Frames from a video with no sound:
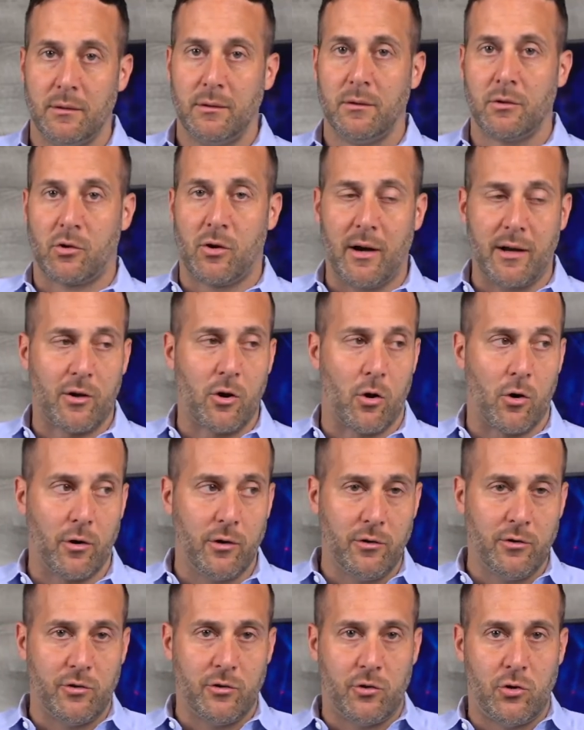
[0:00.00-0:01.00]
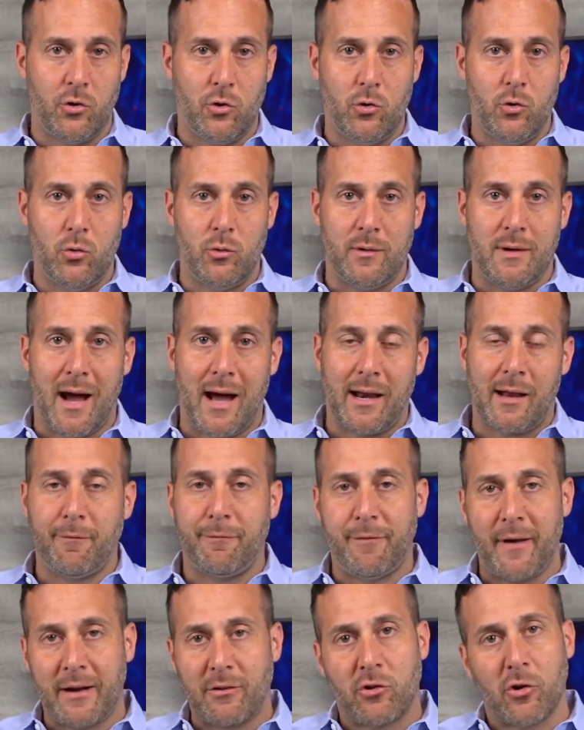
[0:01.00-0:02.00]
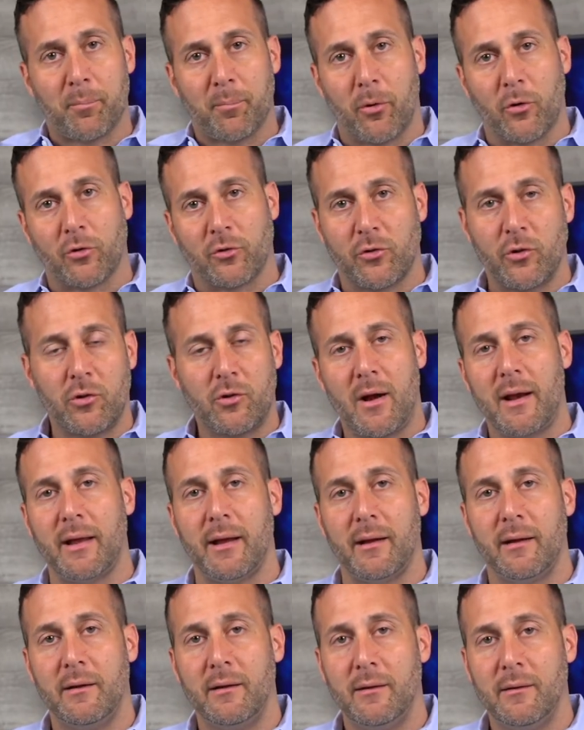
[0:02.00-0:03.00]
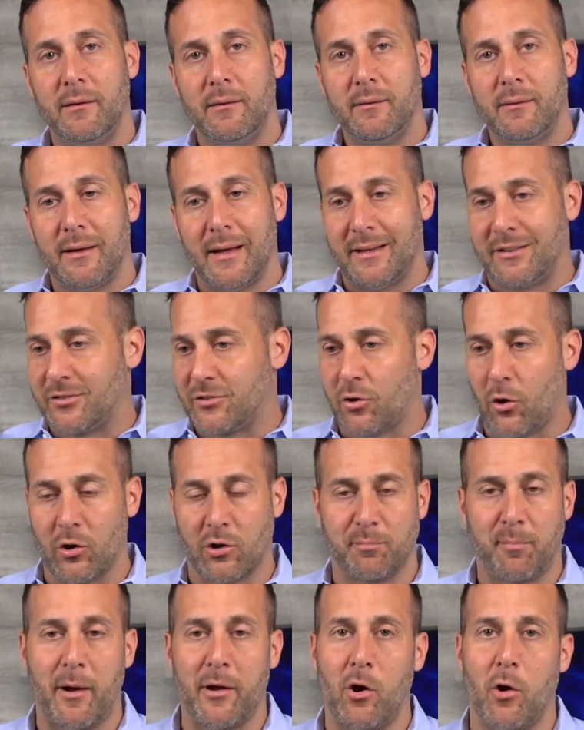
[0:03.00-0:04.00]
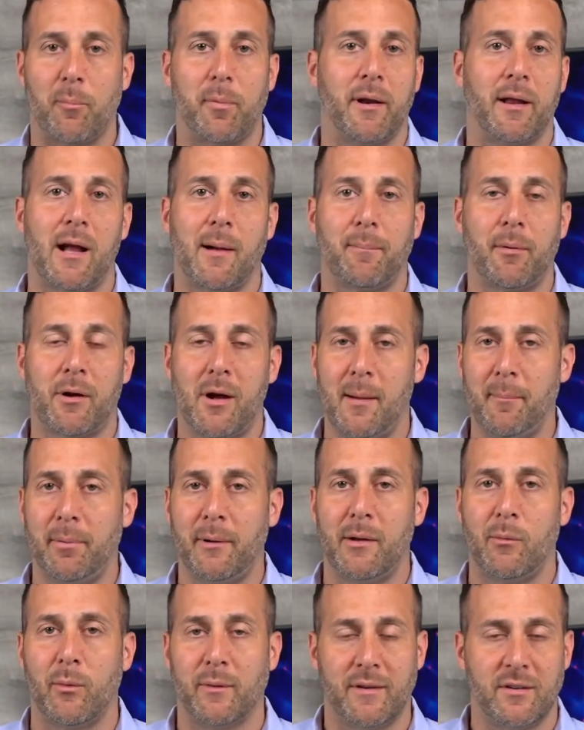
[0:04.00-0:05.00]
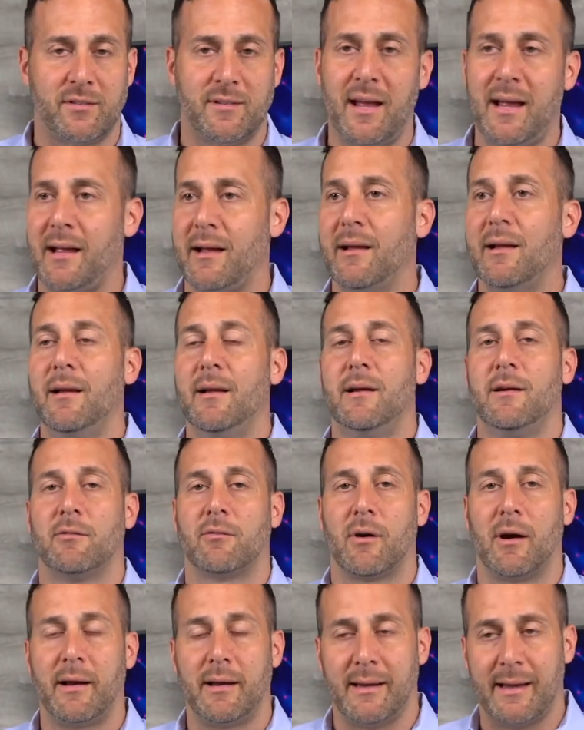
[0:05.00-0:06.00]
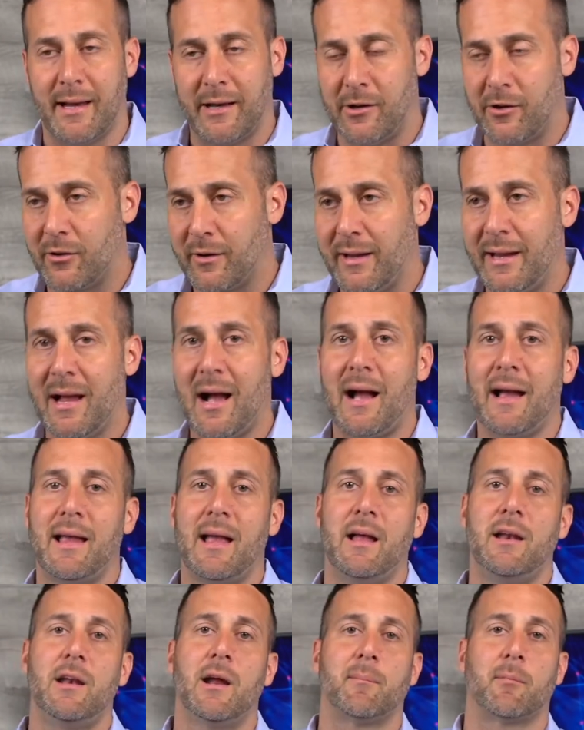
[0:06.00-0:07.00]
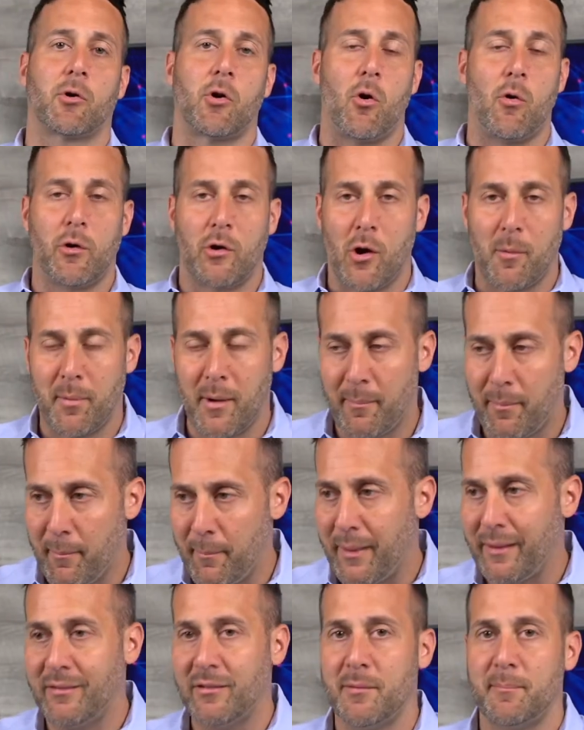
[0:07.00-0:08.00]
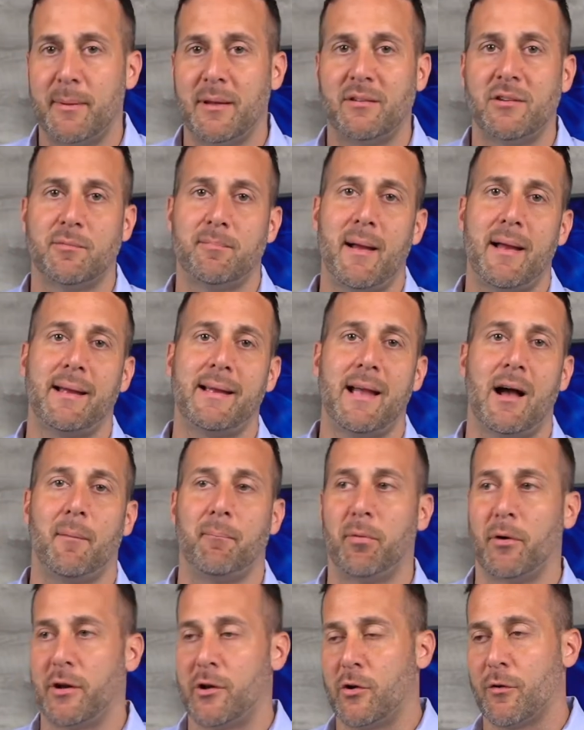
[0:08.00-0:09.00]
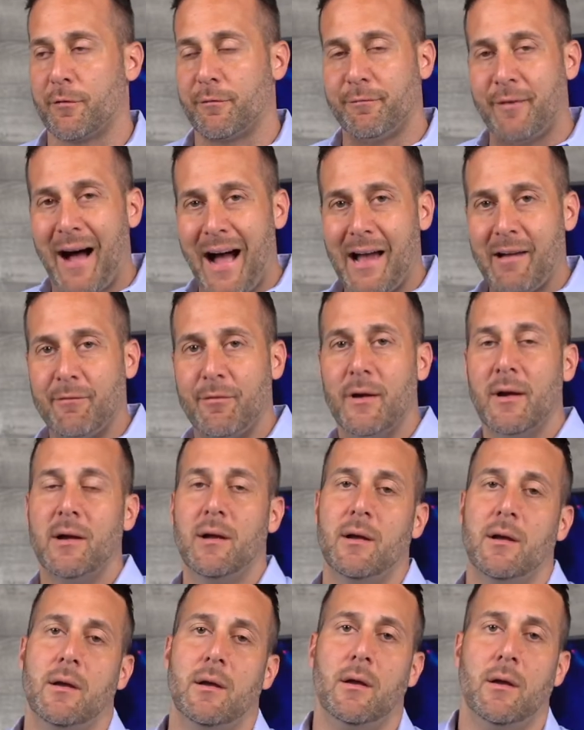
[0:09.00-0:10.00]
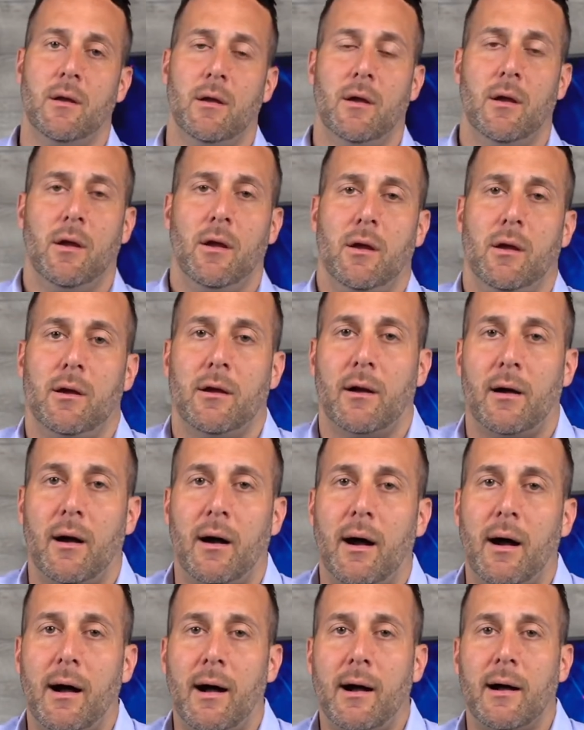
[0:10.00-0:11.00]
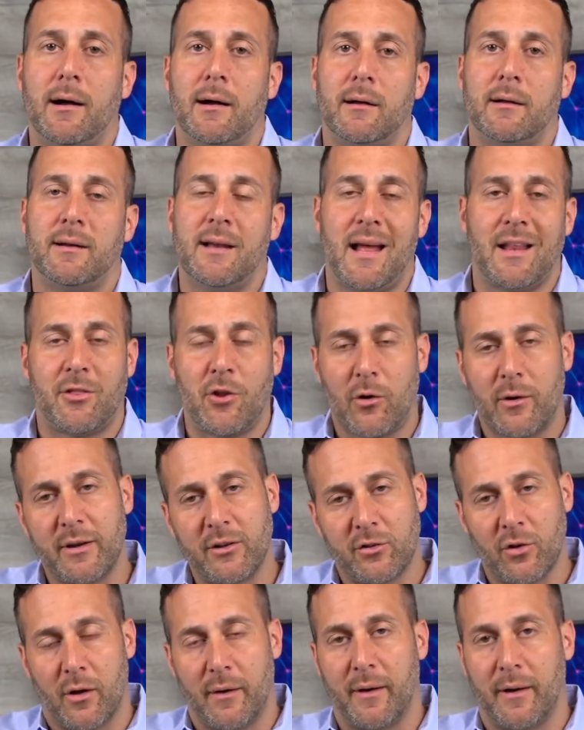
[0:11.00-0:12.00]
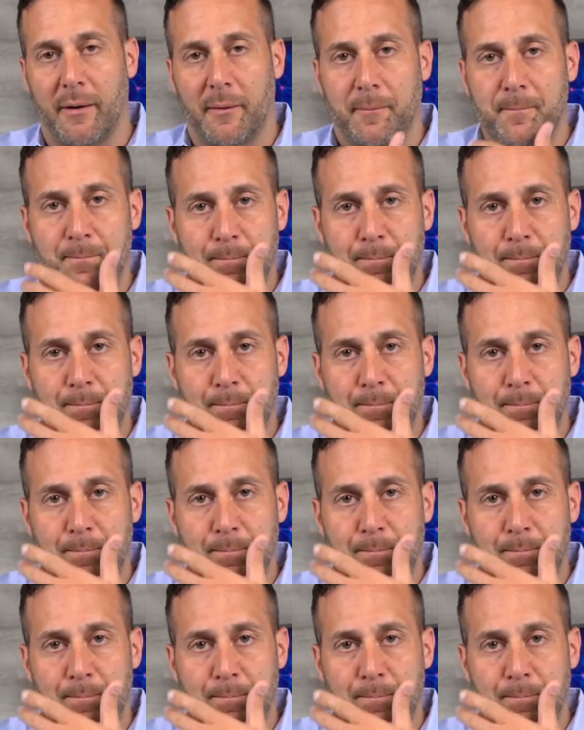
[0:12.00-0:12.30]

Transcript: credit cards to not affect your personal credit. It starts by opening up a company with the state, right? Getting your EIN number, going to open up a business bank account, putting your 5 net 30s on there.